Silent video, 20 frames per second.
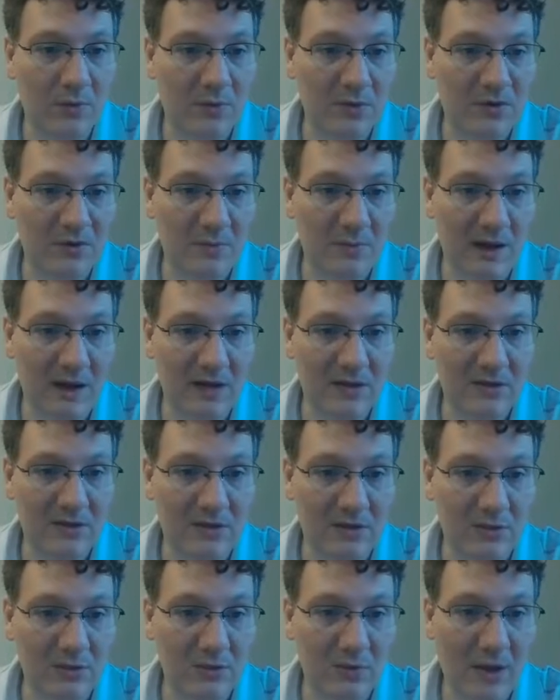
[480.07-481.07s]
respect
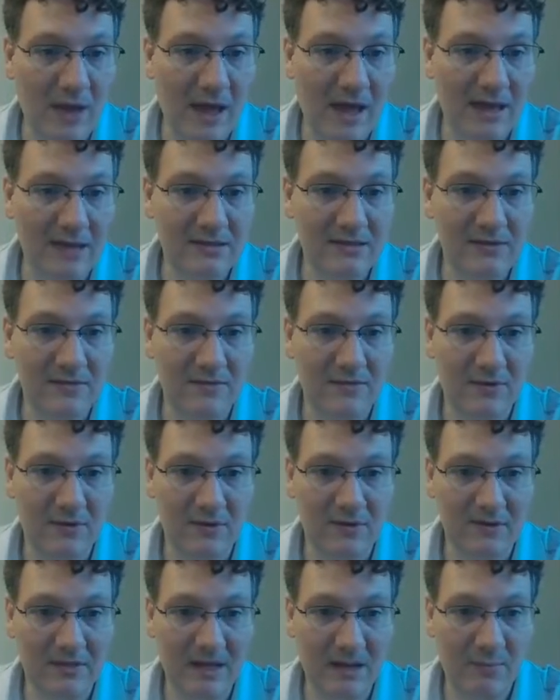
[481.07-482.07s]
to s, for
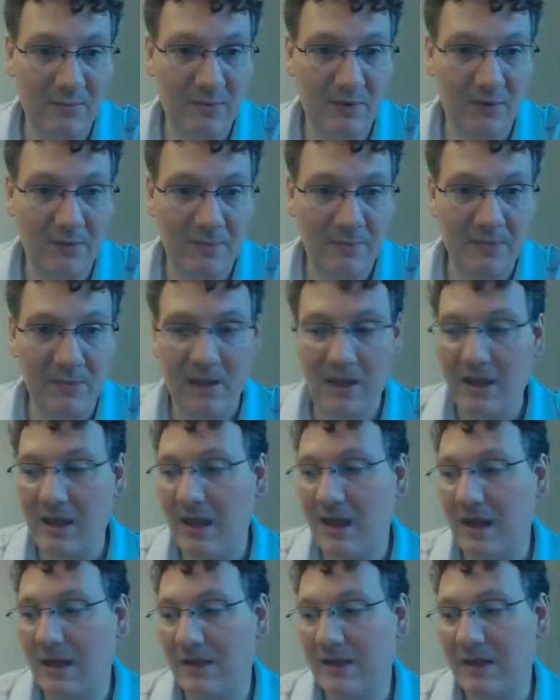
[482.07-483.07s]
example.
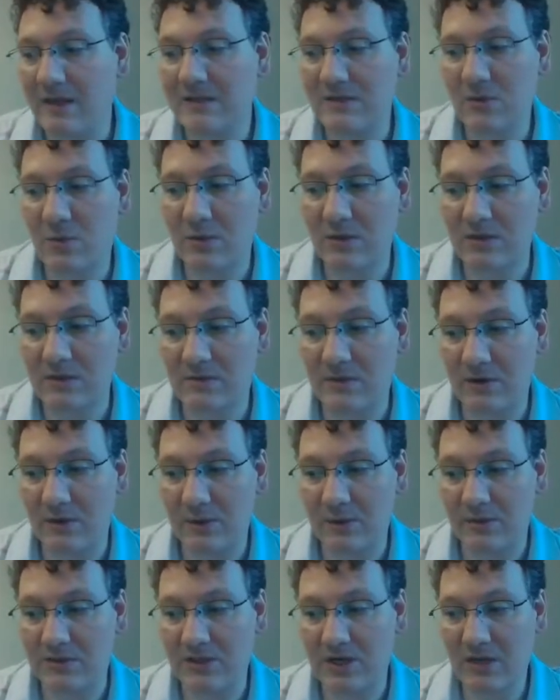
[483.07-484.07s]
That's going to follow
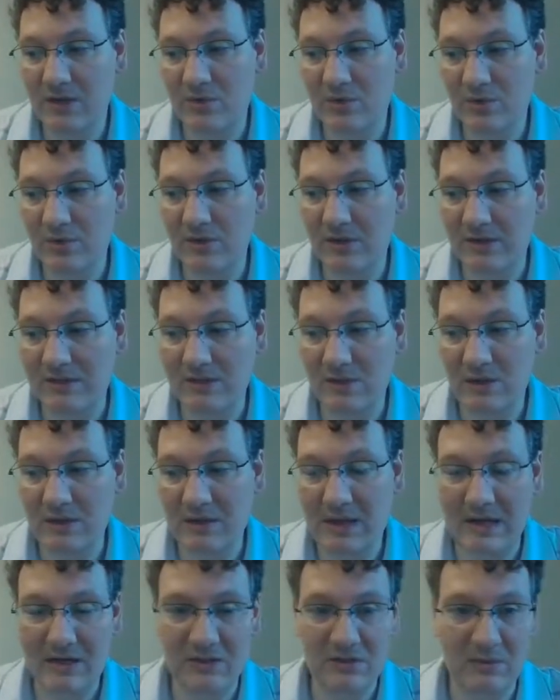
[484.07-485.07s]
a chain rule that's going
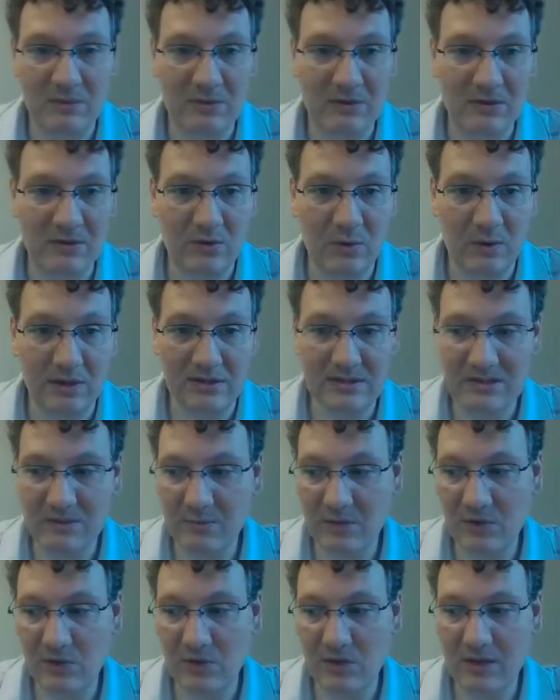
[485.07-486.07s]
to actually be quite
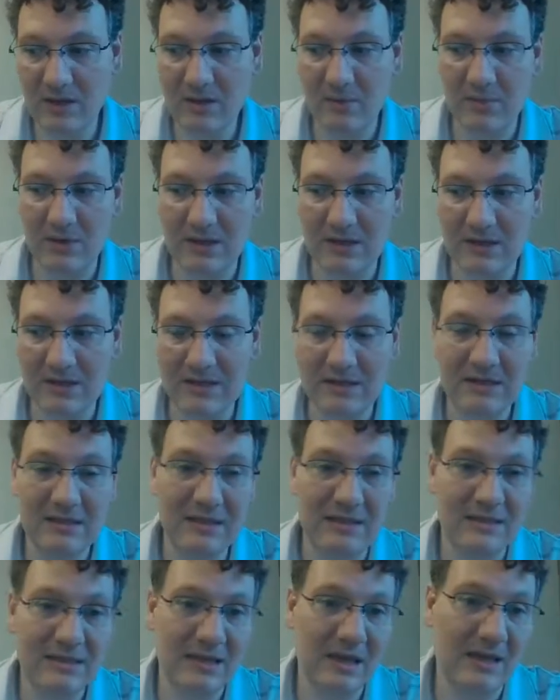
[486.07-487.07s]
similar looking, but in
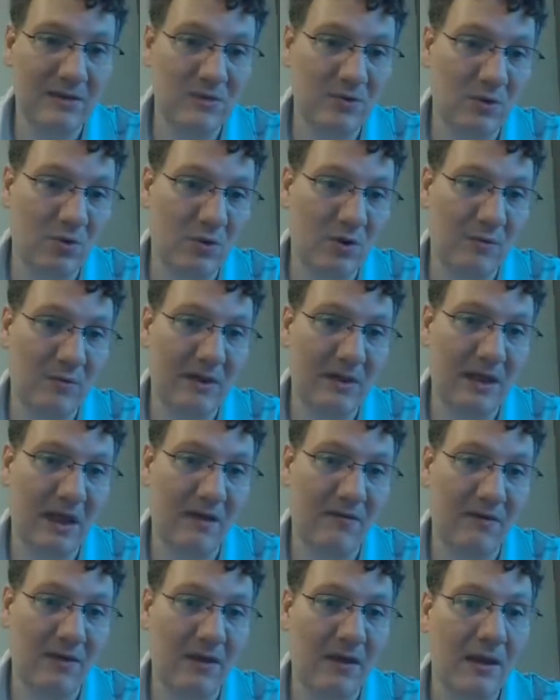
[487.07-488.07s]
this case we're going to be
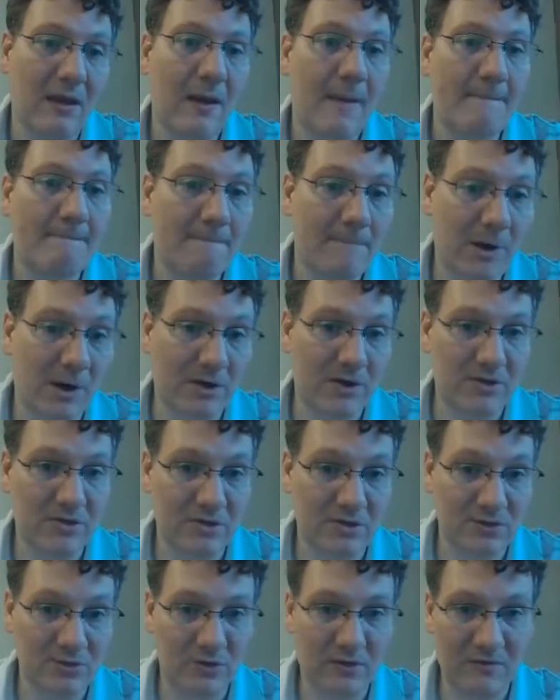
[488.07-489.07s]
having
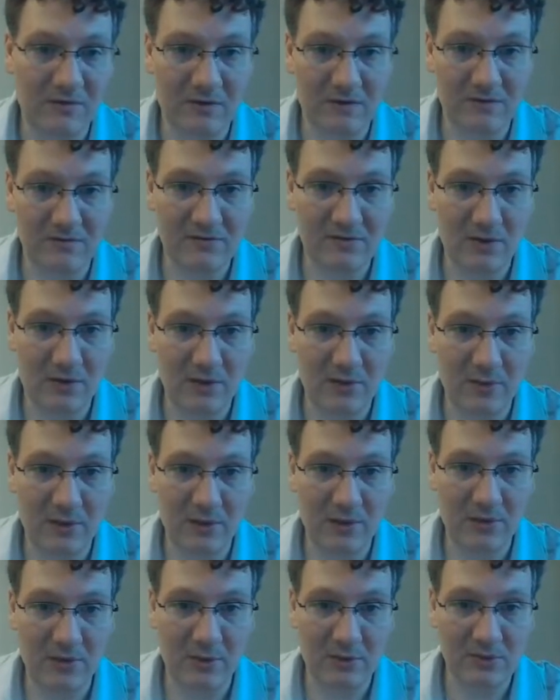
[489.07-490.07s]
partial derivatives all the way
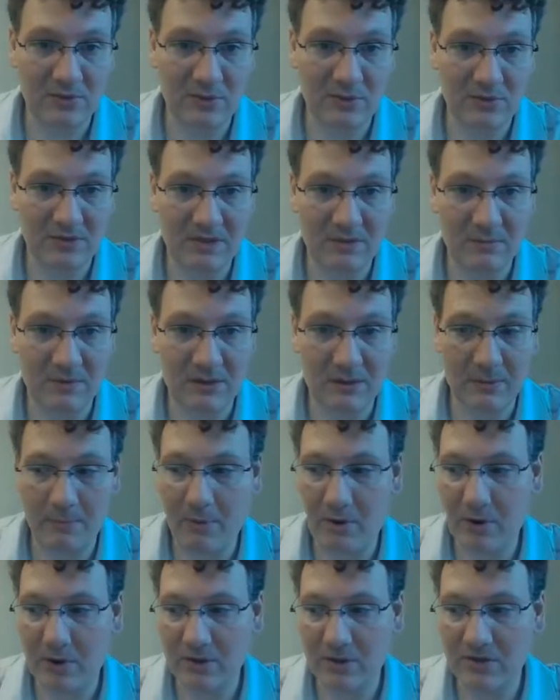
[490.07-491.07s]
through. So it's going to be the
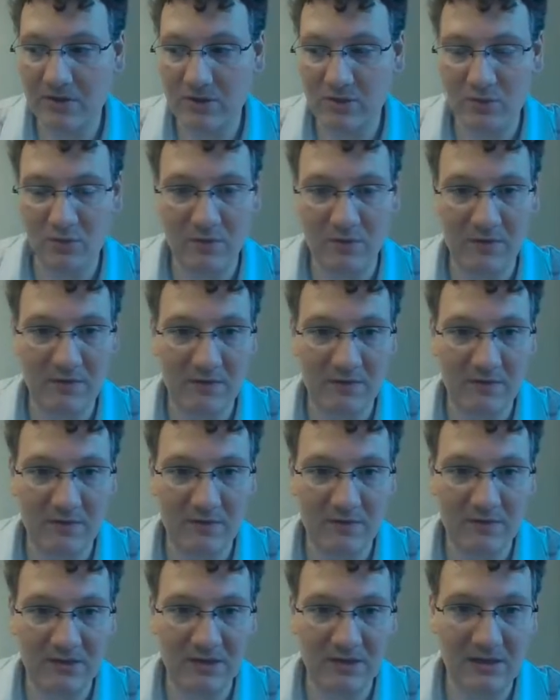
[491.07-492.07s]
partial derivative
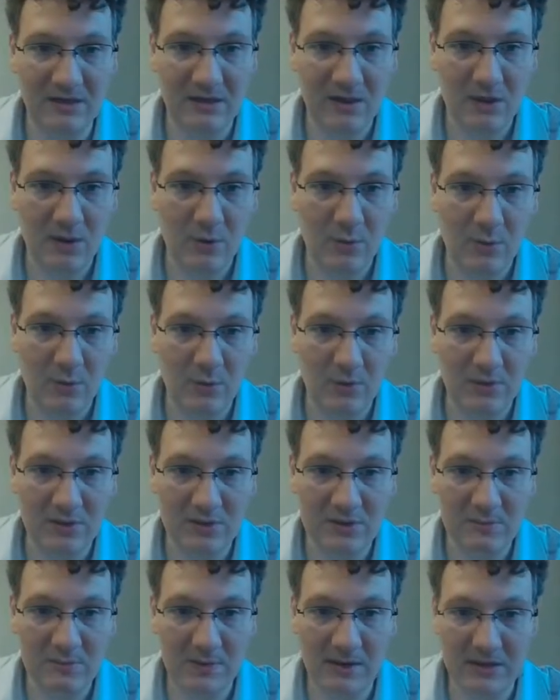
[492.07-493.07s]
of z with
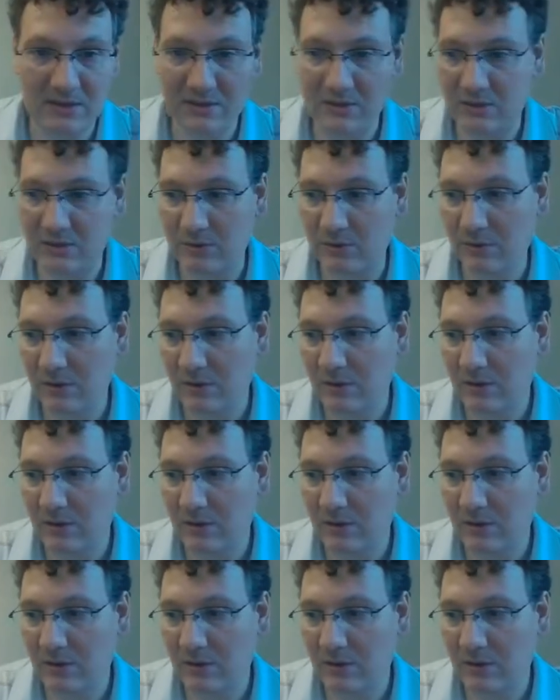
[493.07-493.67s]
respect to